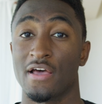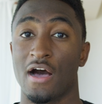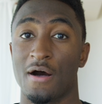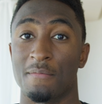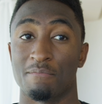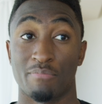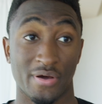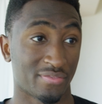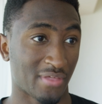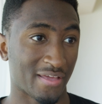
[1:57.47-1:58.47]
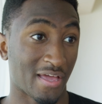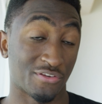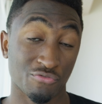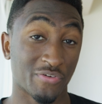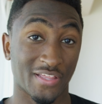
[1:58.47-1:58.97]
Um, but I, I,
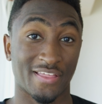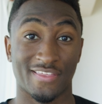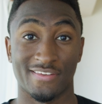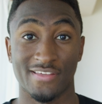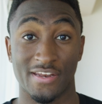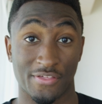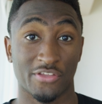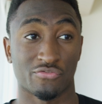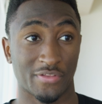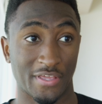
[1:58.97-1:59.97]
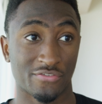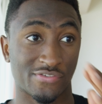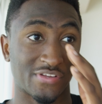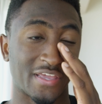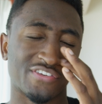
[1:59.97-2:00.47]
do really like the design. I think it's really
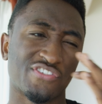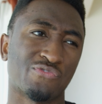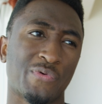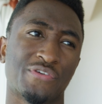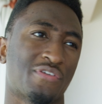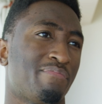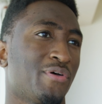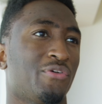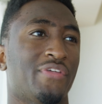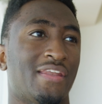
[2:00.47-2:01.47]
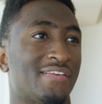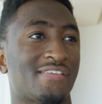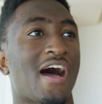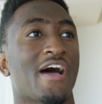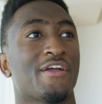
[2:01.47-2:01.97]
interesting. It's just weird to build an
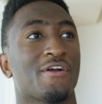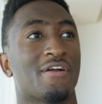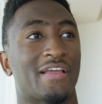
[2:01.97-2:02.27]
entire